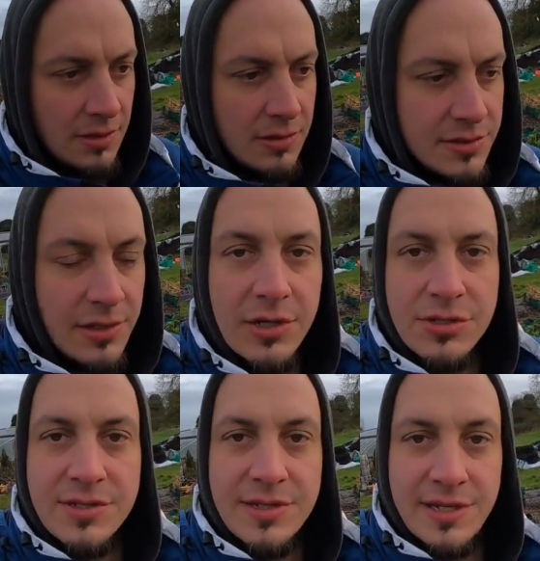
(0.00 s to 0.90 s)
or sorry, I
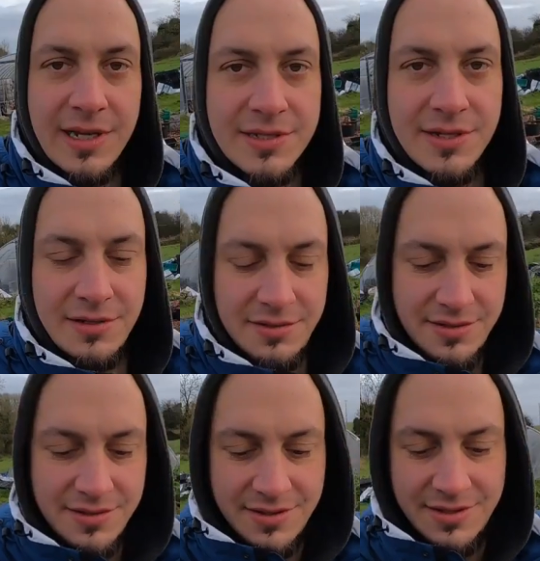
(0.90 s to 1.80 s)
should say next year,
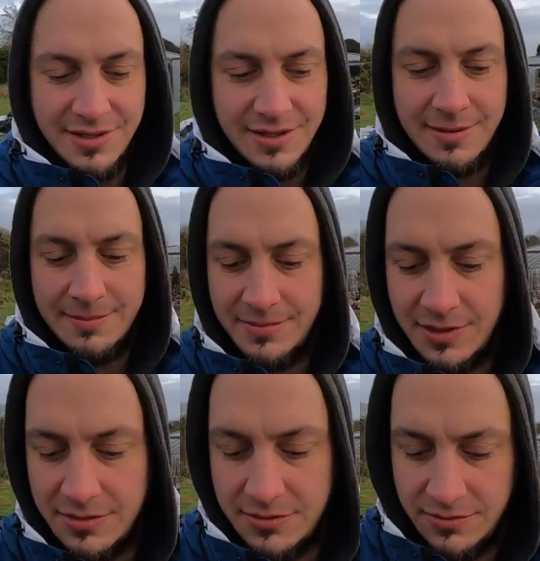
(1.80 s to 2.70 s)

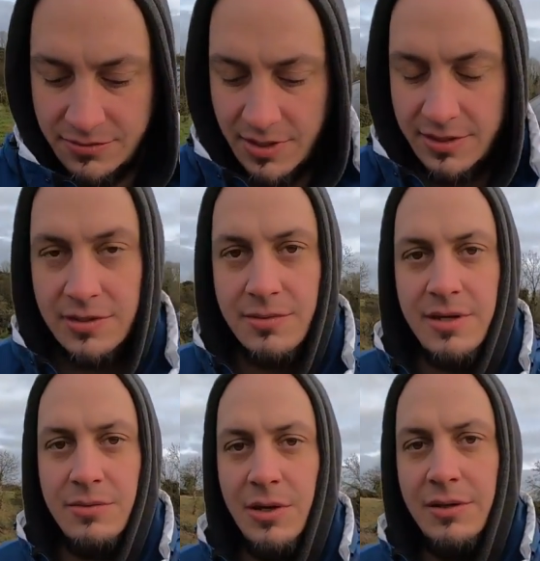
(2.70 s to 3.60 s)
in
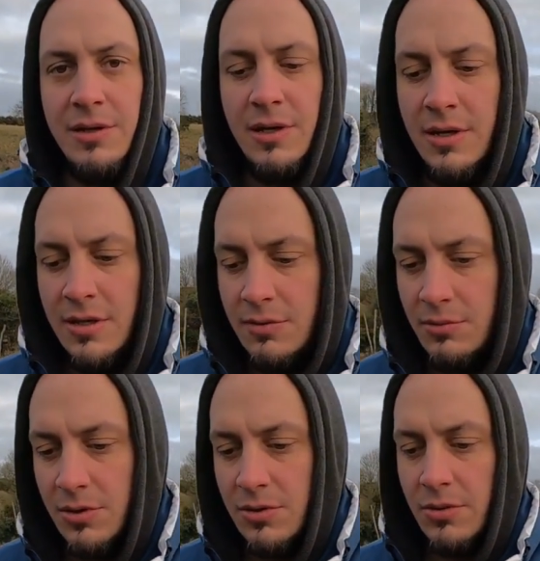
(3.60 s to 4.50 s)
2021,
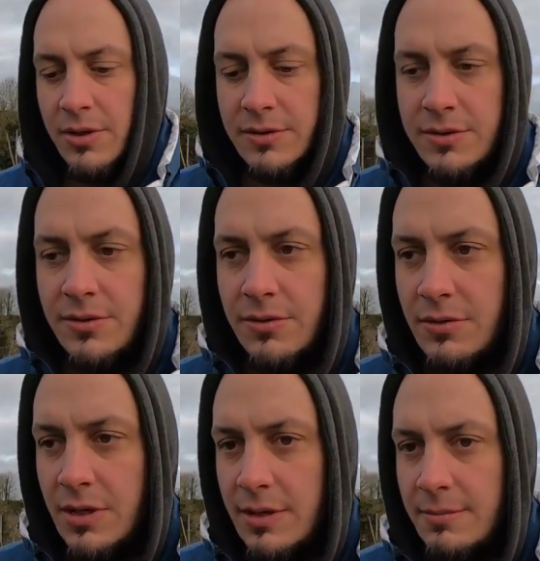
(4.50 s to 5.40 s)
we're going
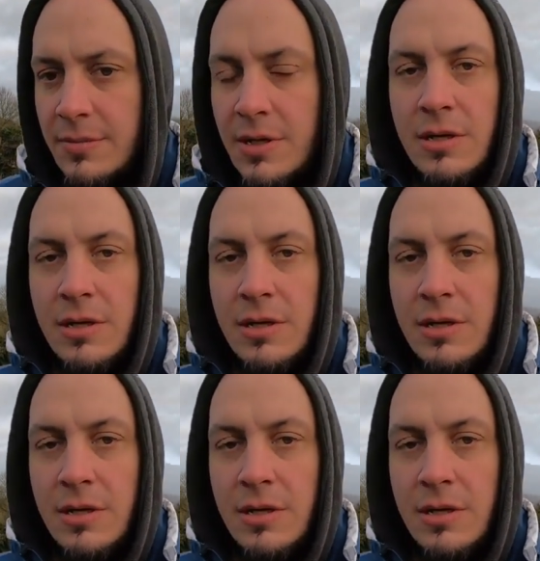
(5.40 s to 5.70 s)
to